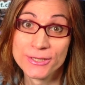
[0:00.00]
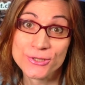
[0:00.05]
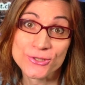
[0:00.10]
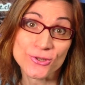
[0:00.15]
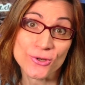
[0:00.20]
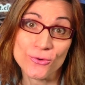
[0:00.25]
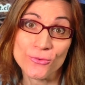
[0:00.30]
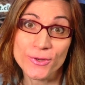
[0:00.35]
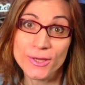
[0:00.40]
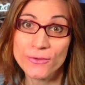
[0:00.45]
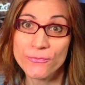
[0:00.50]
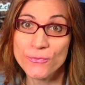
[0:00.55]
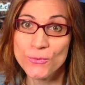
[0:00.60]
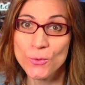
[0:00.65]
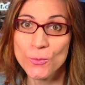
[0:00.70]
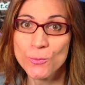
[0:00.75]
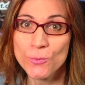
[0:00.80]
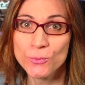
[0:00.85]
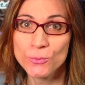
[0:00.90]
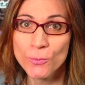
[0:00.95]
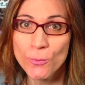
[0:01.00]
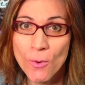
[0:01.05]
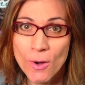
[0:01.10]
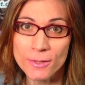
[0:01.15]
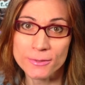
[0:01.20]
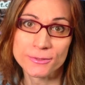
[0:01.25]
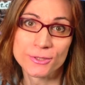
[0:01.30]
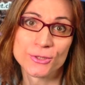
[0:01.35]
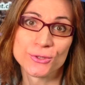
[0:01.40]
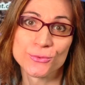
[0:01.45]
So, if you would
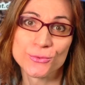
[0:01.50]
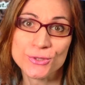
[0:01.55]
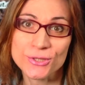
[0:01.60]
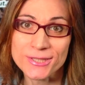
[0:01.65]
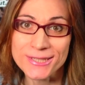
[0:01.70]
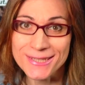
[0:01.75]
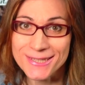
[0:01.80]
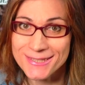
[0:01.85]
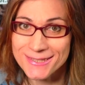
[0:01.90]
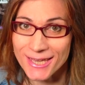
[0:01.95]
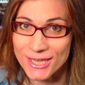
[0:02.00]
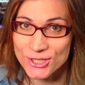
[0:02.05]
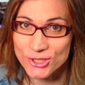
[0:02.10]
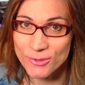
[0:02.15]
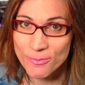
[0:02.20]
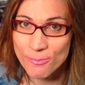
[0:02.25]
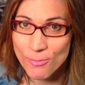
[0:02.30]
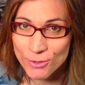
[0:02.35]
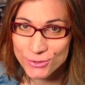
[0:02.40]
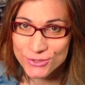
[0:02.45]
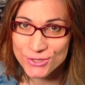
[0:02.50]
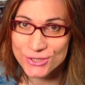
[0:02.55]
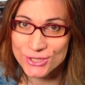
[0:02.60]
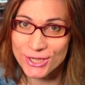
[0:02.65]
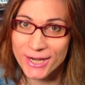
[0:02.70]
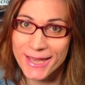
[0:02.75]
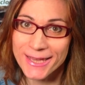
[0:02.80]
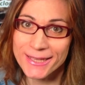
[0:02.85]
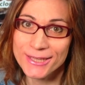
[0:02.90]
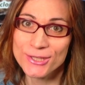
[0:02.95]
want to see such a
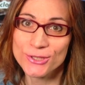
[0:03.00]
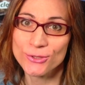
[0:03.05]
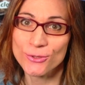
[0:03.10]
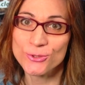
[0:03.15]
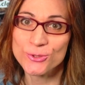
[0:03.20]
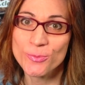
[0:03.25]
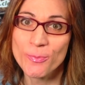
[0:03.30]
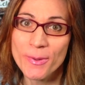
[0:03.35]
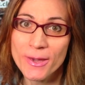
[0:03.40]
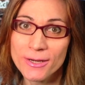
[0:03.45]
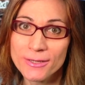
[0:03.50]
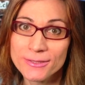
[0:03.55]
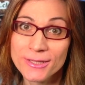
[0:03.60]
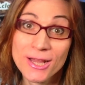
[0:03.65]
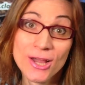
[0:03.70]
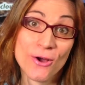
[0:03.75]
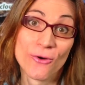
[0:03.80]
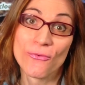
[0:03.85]
monster Hackintosh build